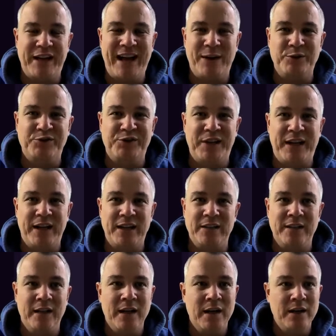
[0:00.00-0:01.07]
outside
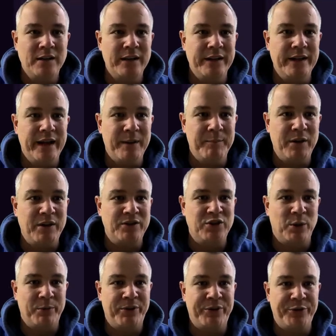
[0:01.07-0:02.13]
the um, the
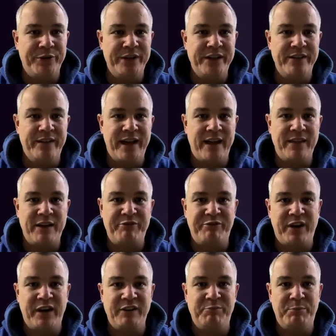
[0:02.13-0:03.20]
top three there. They're
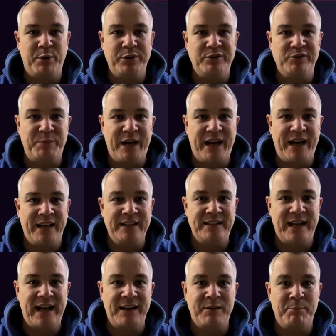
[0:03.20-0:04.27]
five points behind
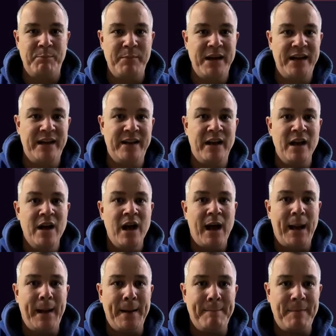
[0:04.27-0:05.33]
at the minute.
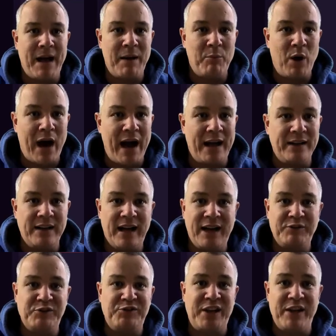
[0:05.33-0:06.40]
Um, And
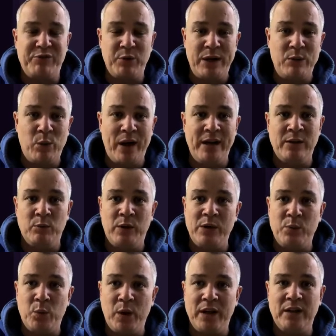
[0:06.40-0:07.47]
as I say, if we win, we
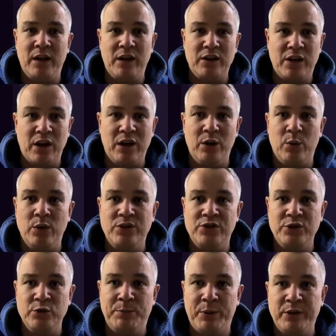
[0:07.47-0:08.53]
will go
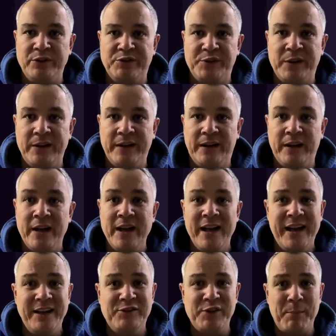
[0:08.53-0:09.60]
two points clear.
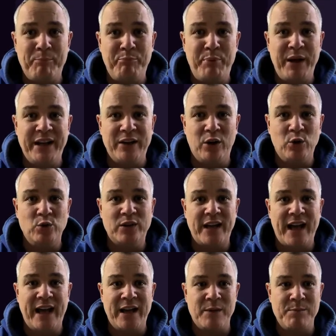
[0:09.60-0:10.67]
It's a big old
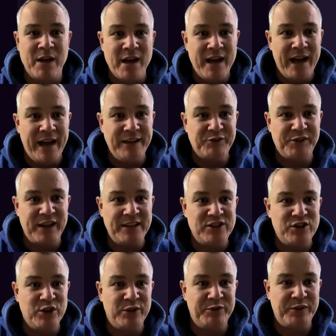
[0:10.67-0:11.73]
game. It's a
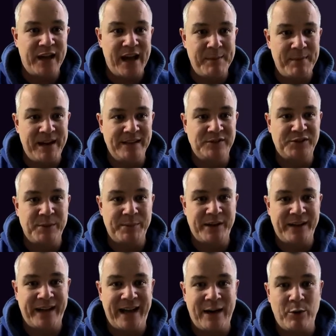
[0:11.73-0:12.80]
tough game.
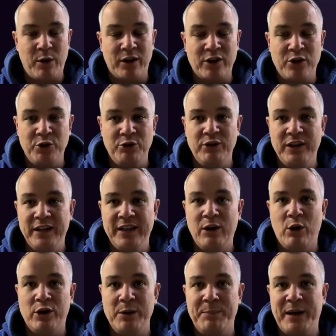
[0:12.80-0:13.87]
Erzgebirge Aue currently
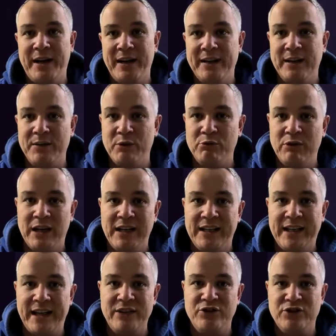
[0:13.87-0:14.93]
occupying the
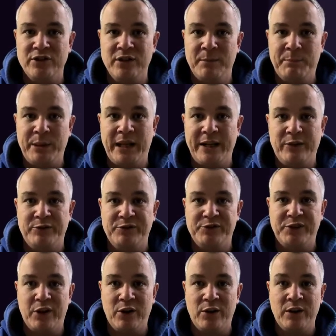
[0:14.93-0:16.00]
relegation playoff
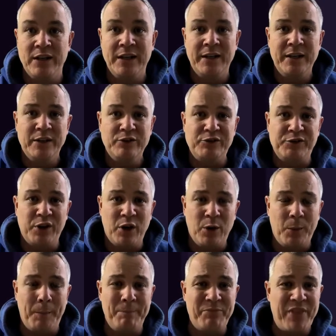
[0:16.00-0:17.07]
slot.
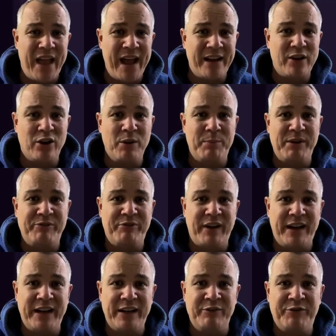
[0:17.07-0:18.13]
So they're going to be
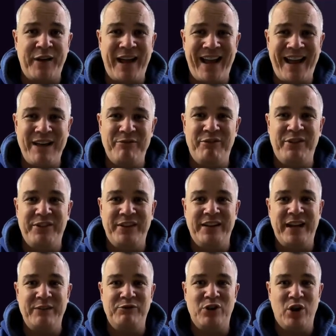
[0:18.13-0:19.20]
fighting for everything
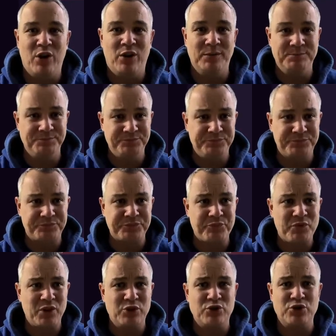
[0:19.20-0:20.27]
they've got
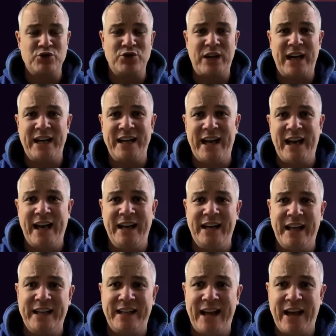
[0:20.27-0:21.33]
to try and
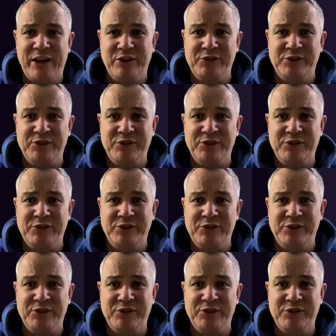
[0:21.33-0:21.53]
get